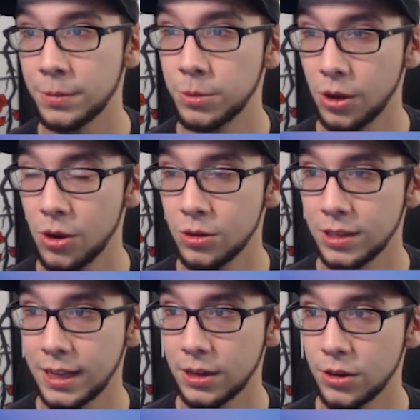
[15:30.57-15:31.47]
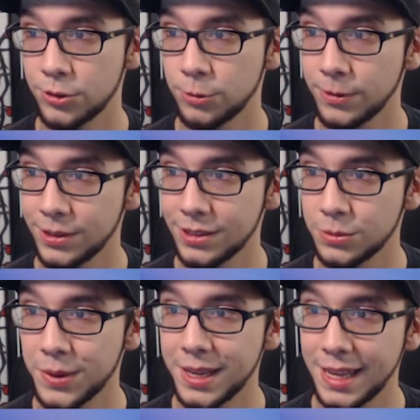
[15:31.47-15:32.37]
Put all land cards revealed
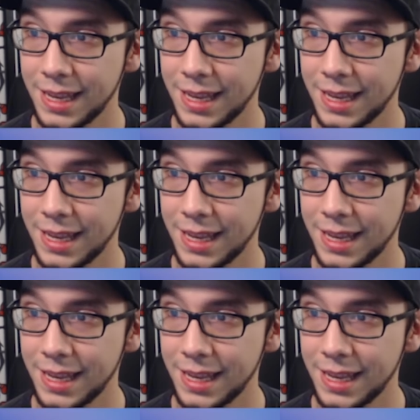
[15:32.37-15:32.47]
this way